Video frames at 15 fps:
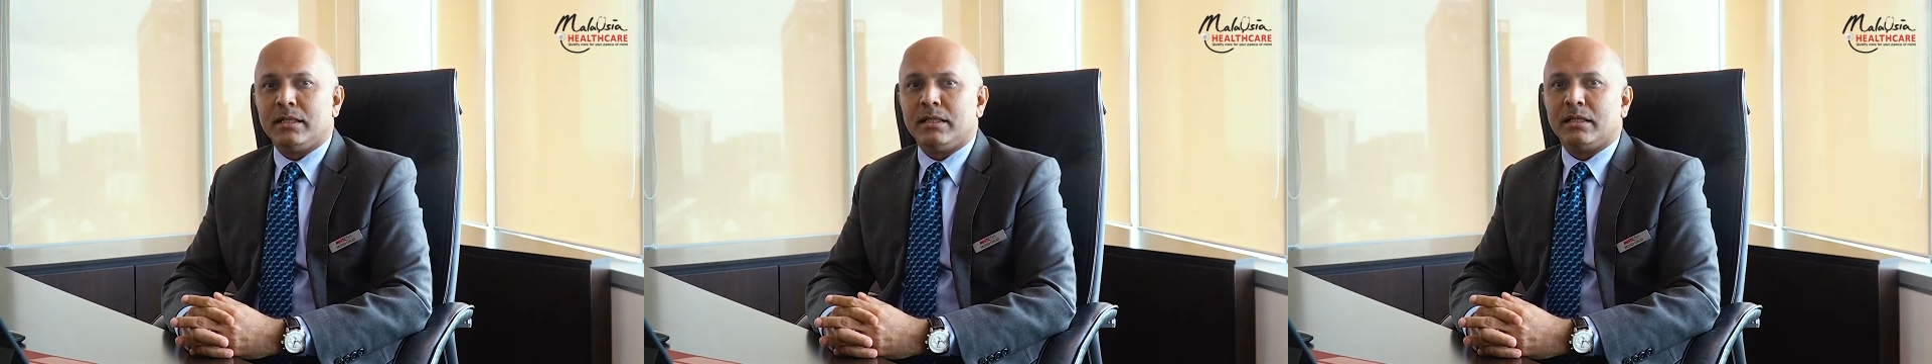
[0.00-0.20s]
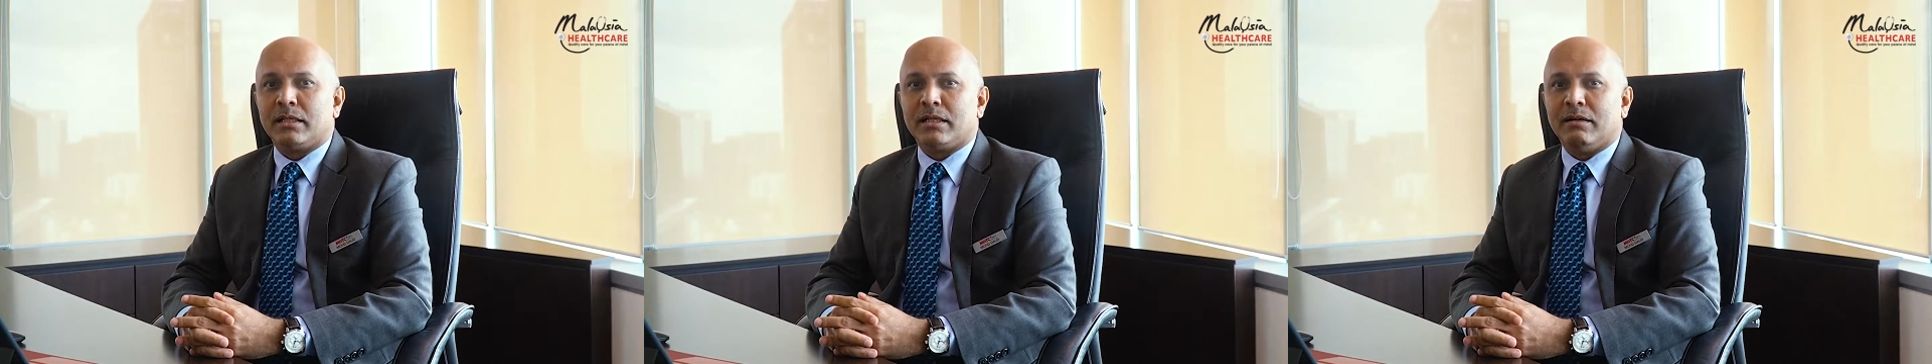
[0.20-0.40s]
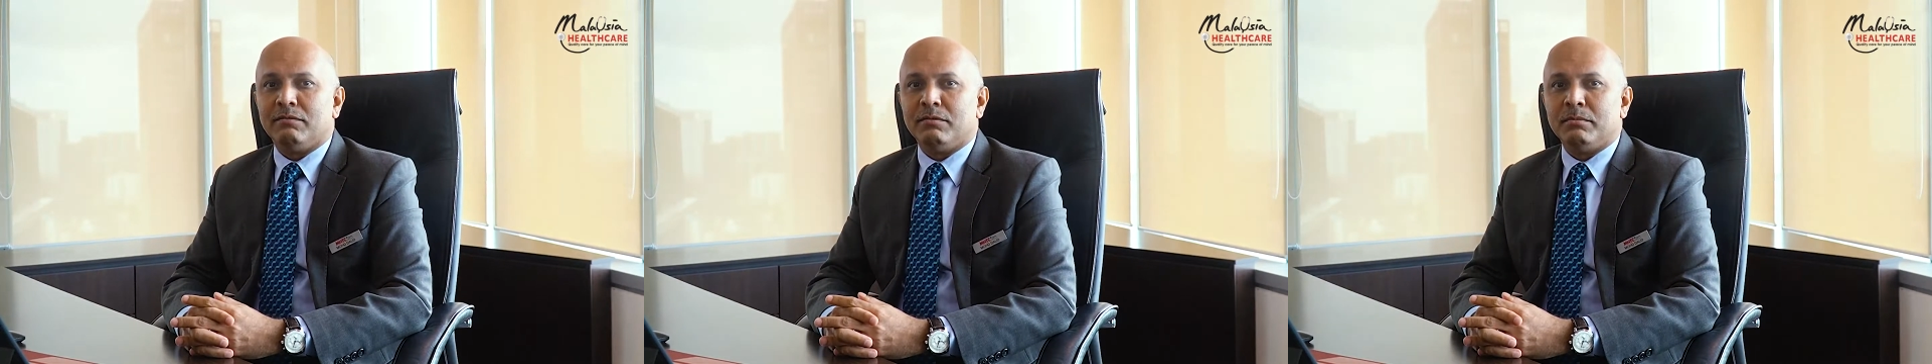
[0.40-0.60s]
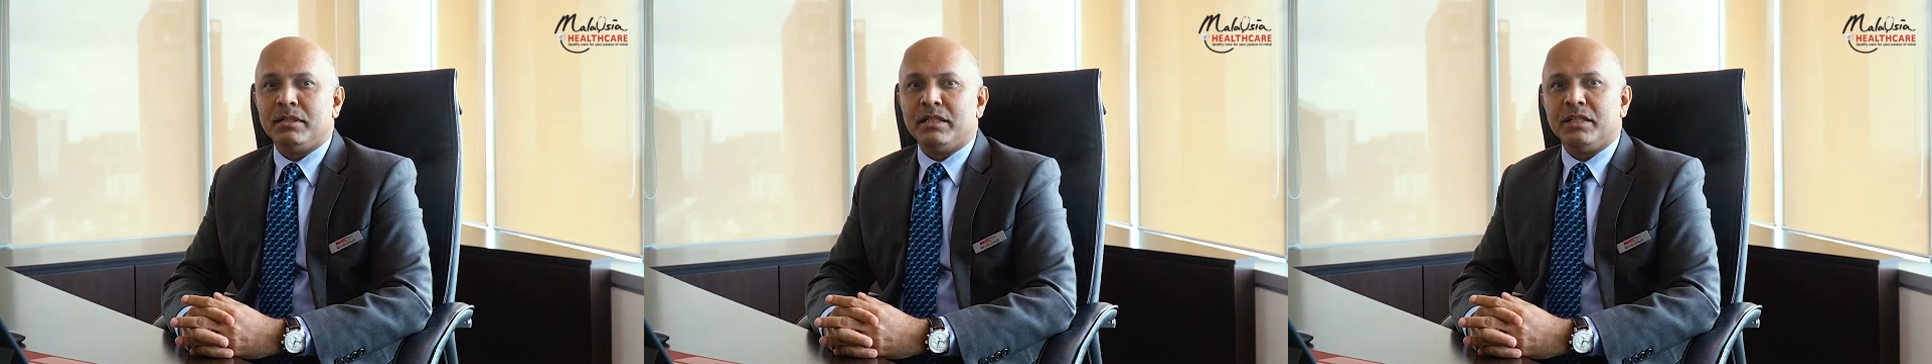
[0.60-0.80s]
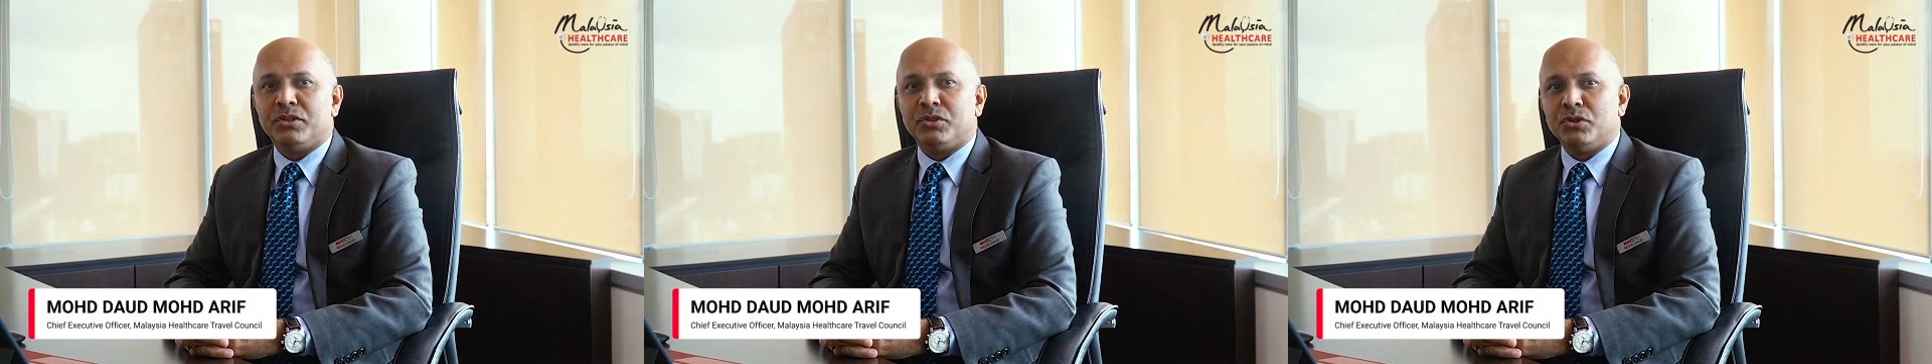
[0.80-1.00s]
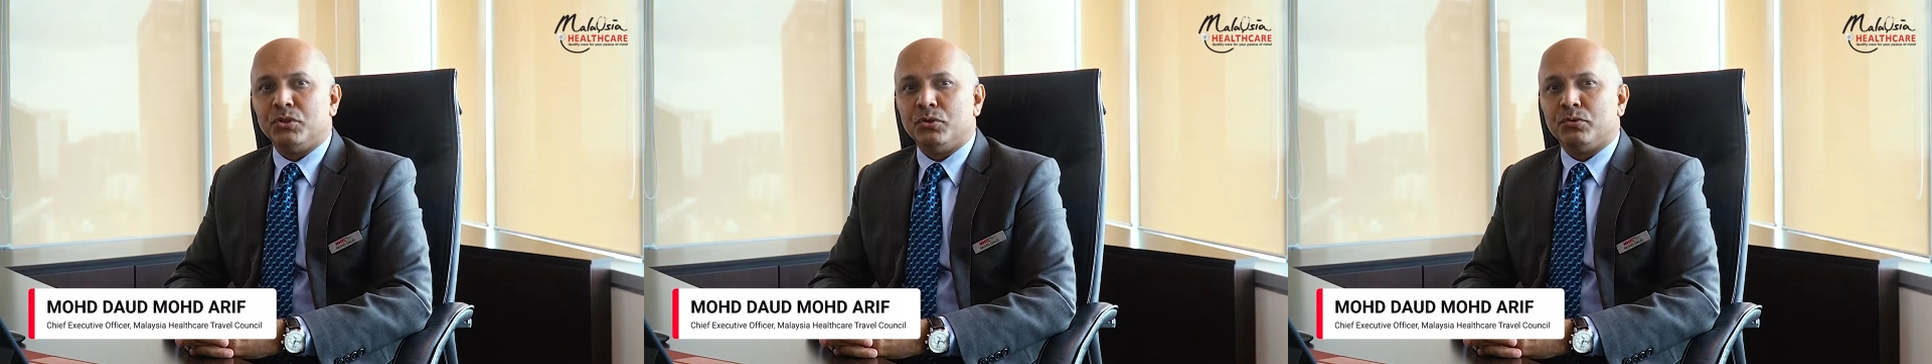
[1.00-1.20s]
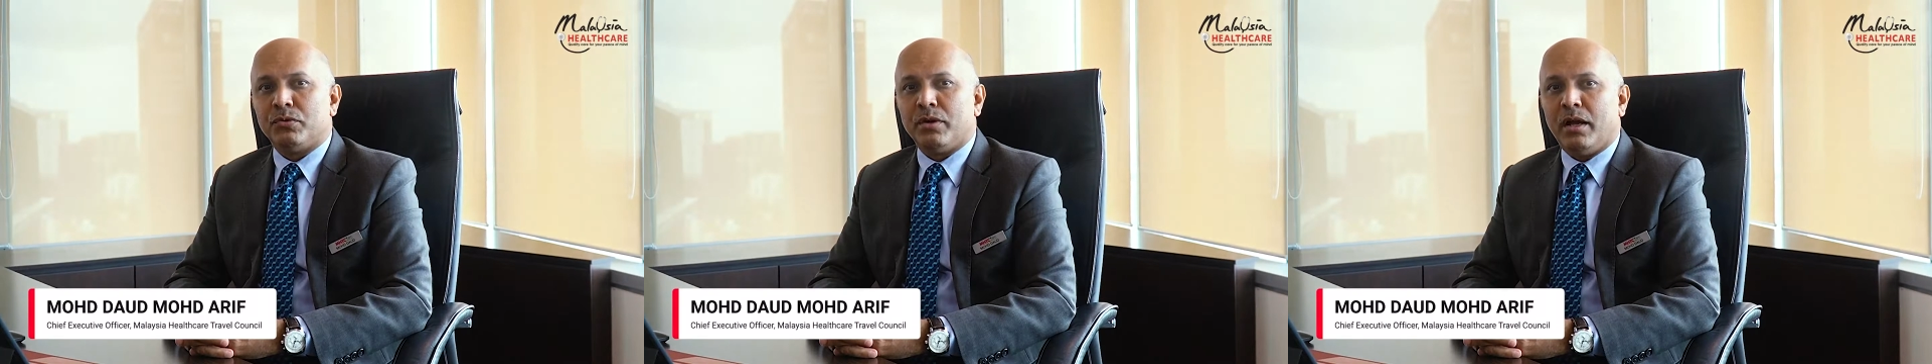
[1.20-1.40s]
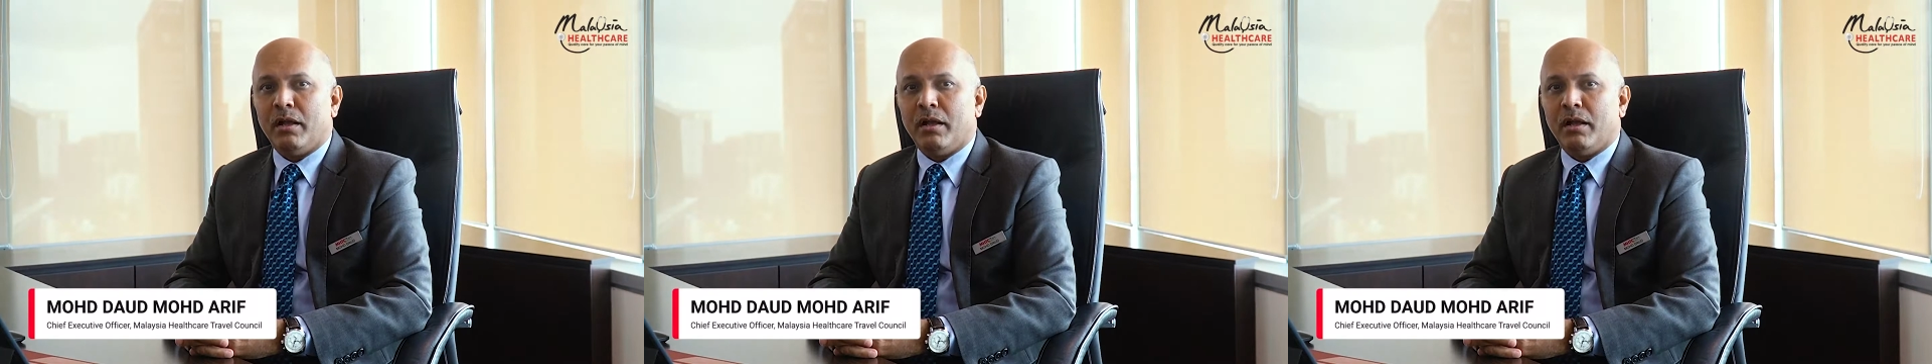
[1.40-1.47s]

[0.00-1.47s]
the government introduced